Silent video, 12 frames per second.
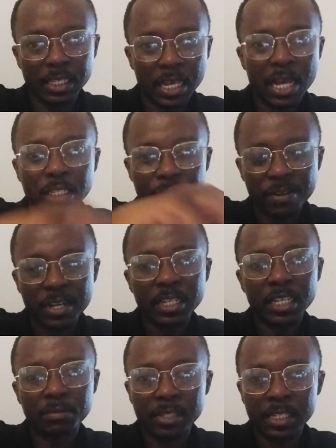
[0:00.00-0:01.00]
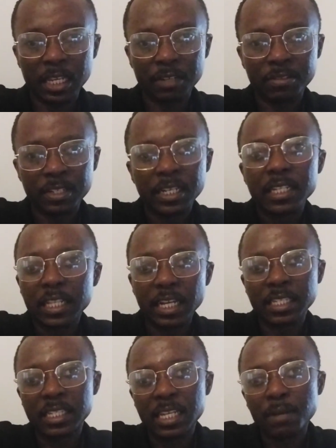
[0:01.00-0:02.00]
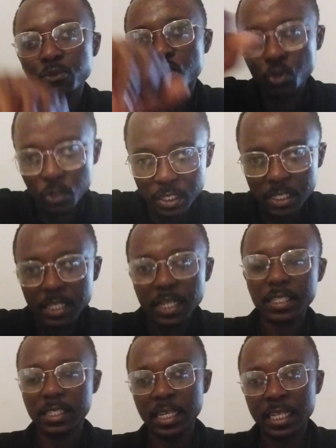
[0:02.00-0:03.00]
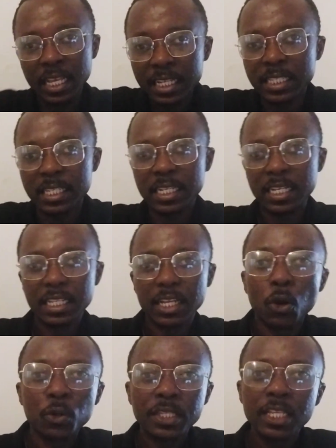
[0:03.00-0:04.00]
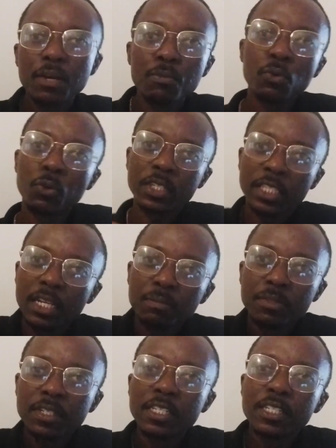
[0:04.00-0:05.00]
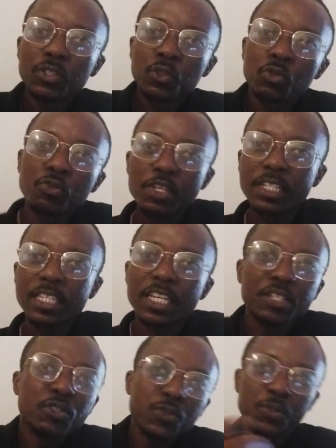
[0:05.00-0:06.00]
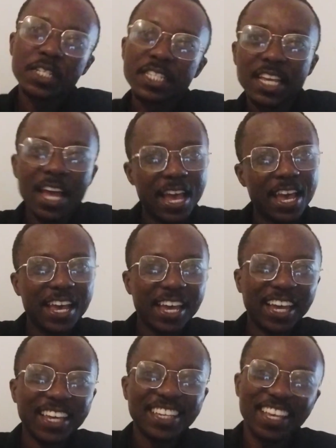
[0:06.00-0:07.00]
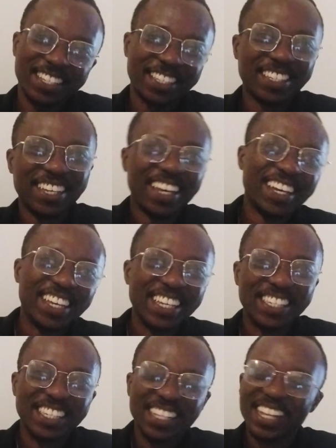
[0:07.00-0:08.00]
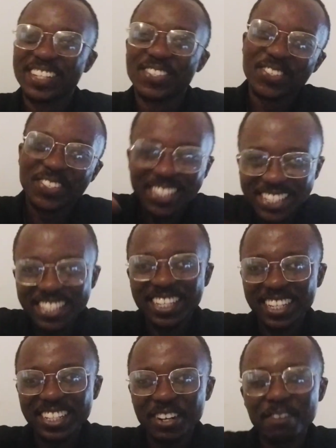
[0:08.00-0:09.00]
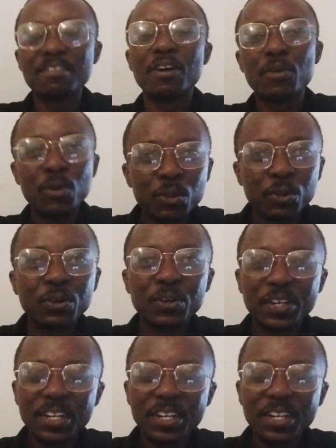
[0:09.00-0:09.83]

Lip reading: has found himself, there's some sweetness in it. Odemu odem. Sweet in sweet, yes, he is in the sweet thing of the hollow.